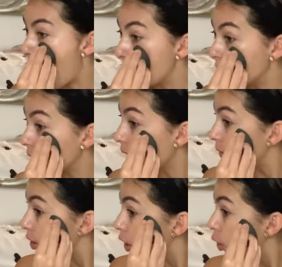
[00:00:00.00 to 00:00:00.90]
if I have
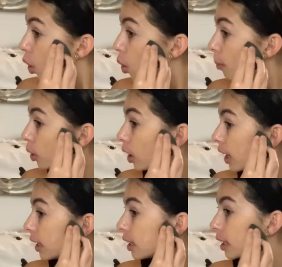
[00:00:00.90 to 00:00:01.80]
a lot of homework or
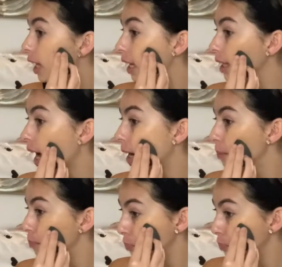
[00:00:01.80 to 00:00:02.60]
anything like that.